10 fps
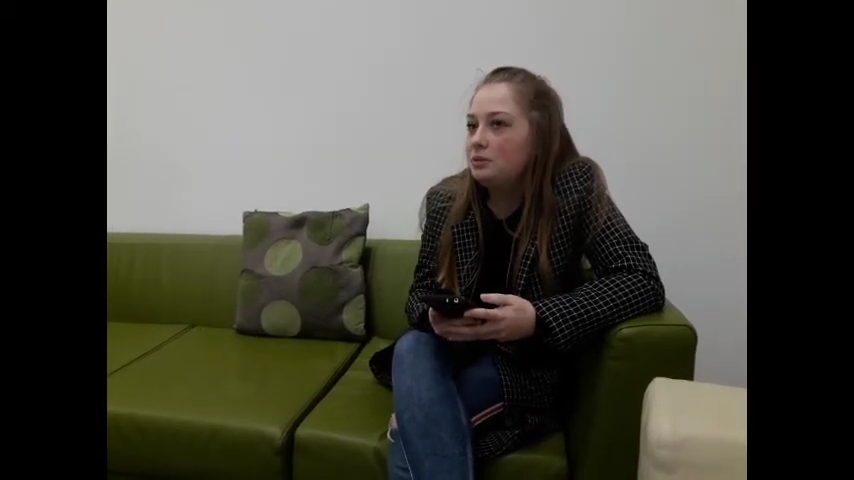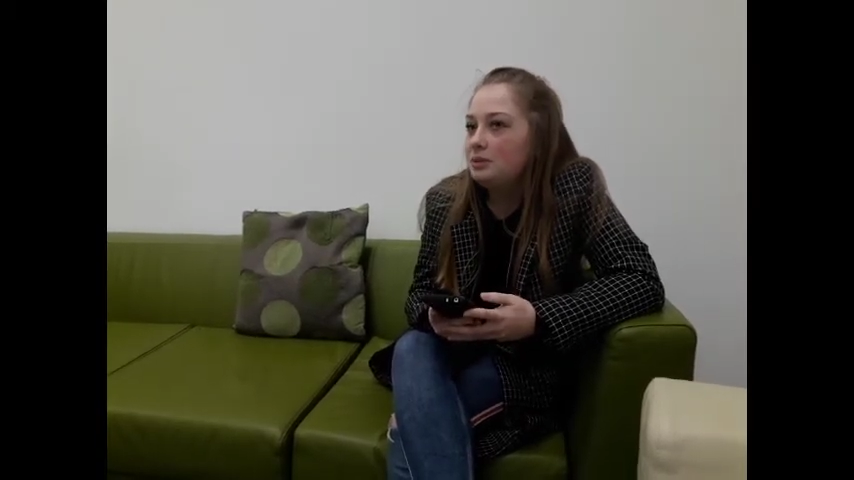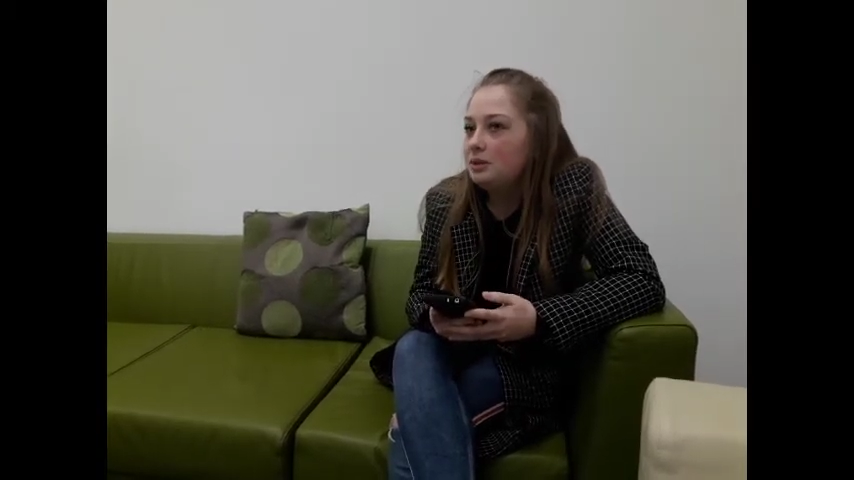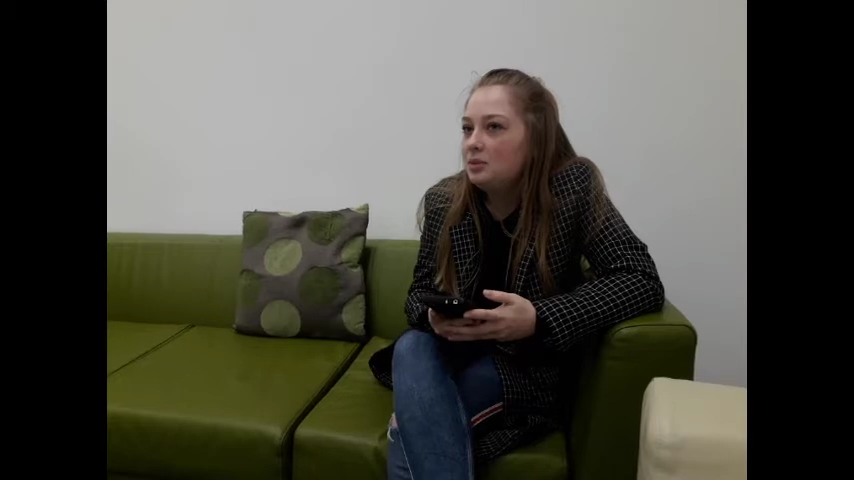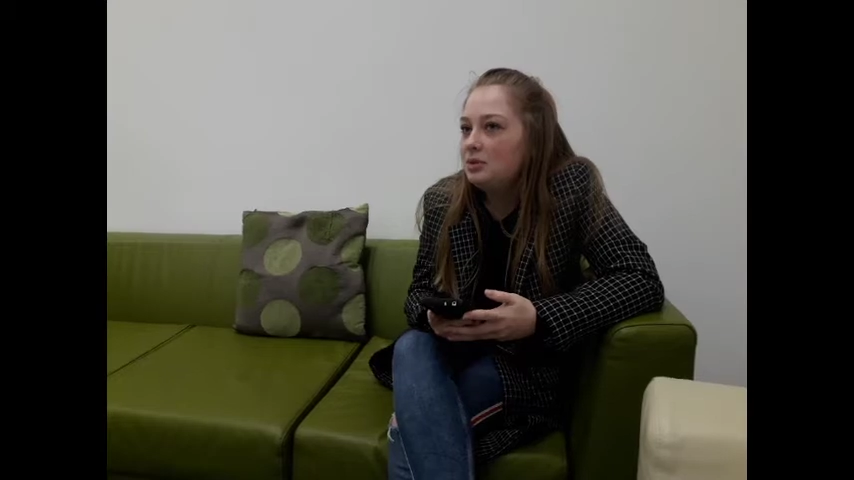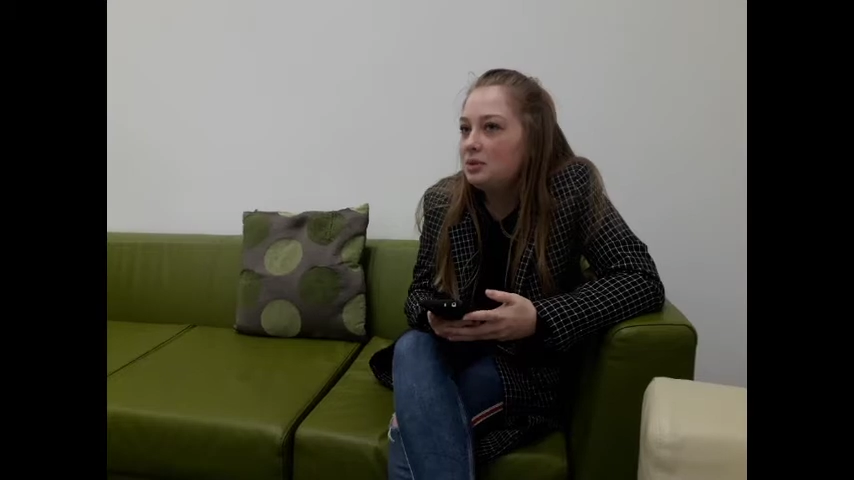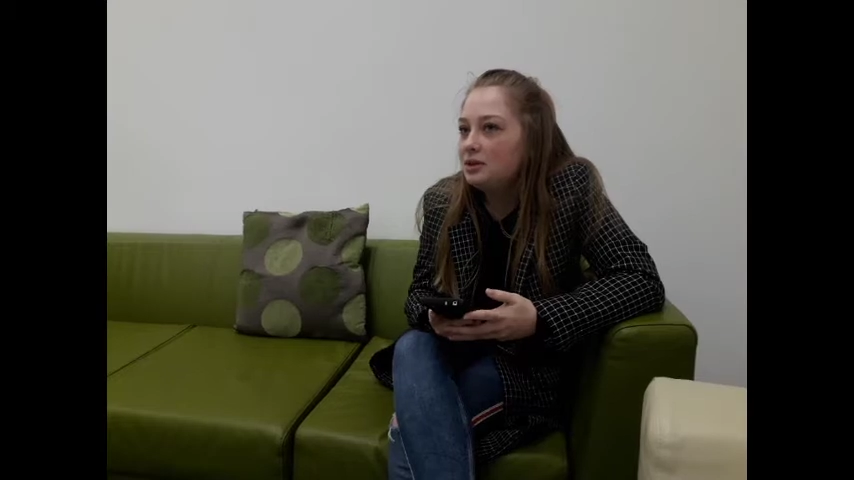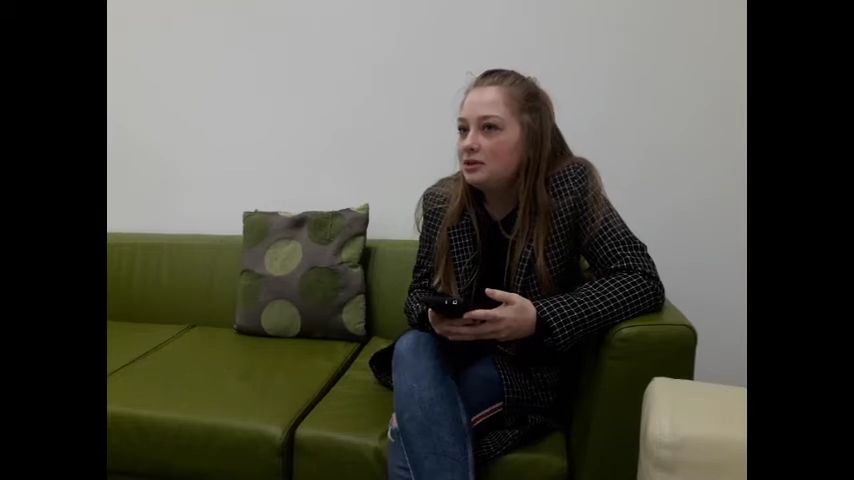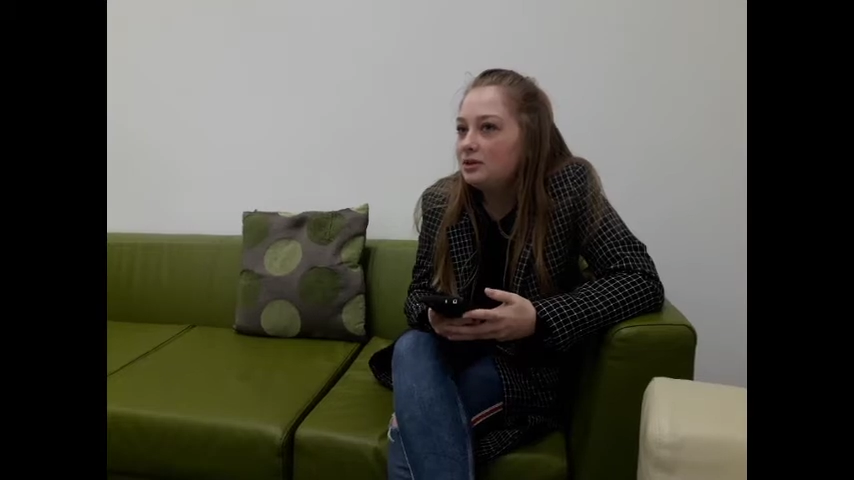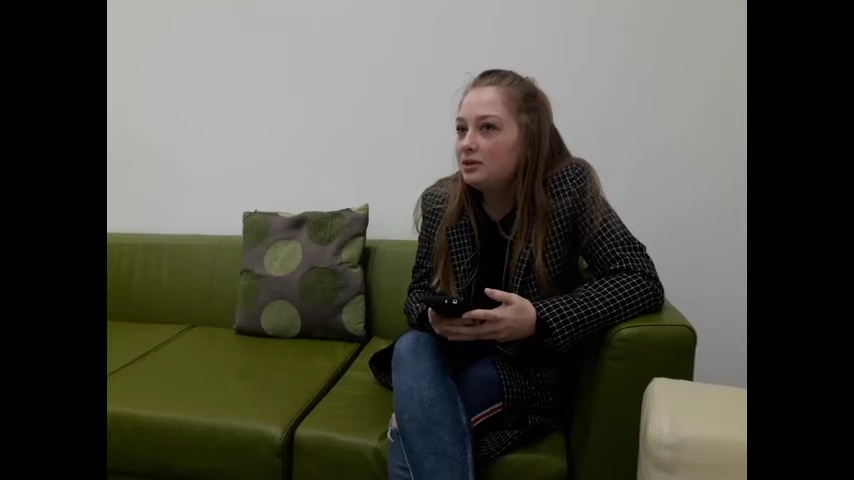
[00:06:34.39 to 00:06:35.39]
maybe one
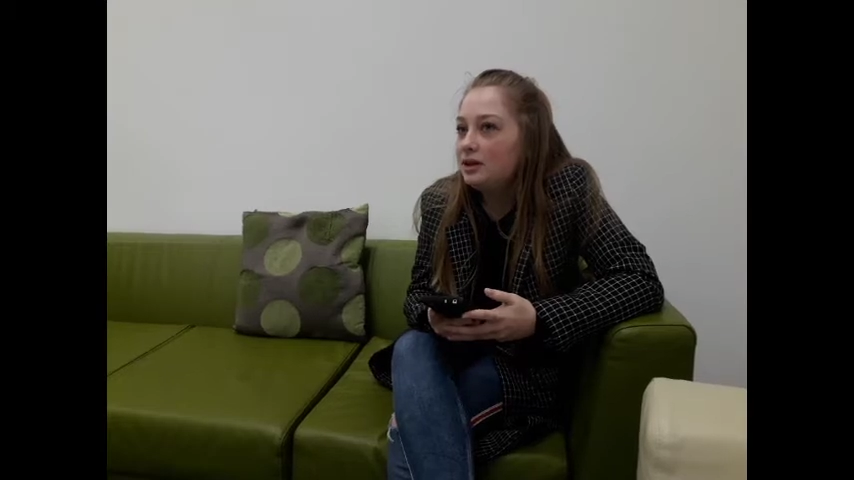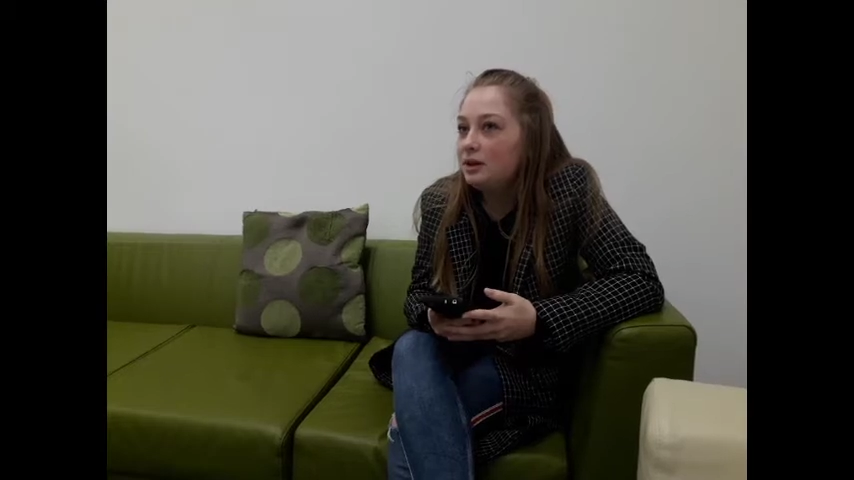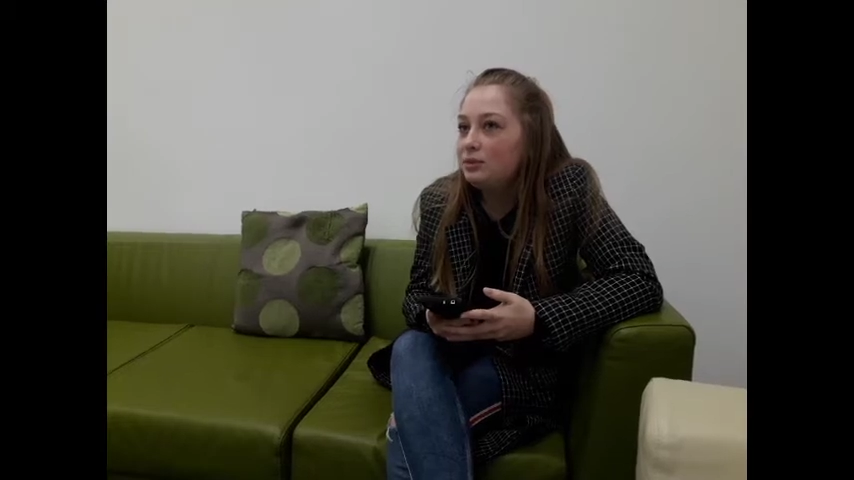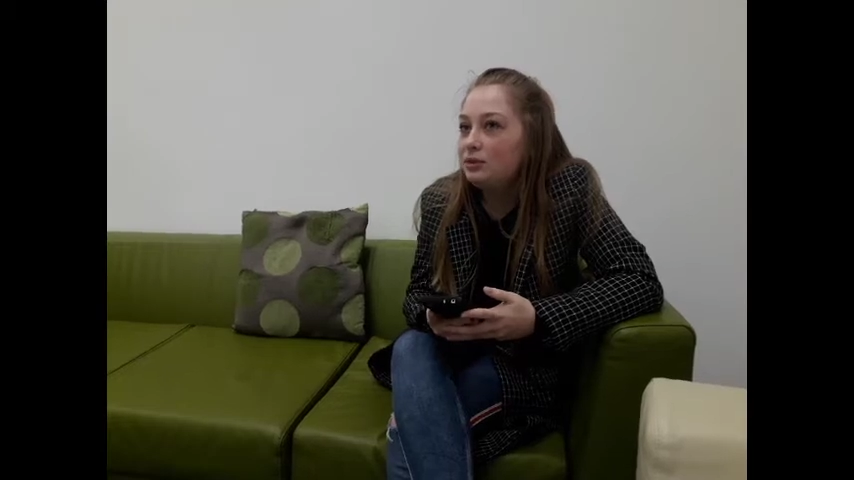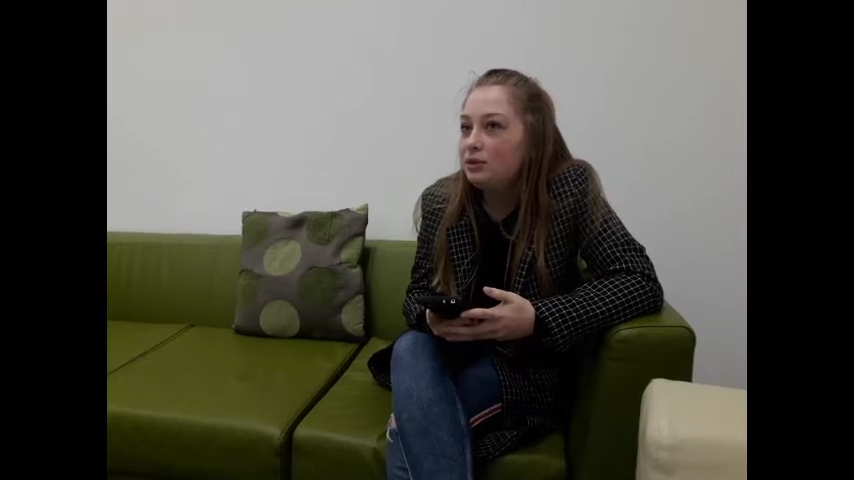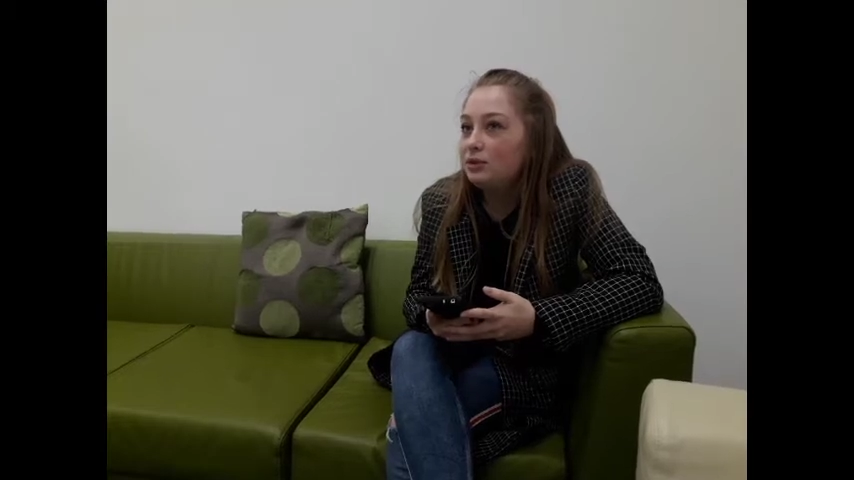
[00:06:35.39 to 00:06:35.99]
time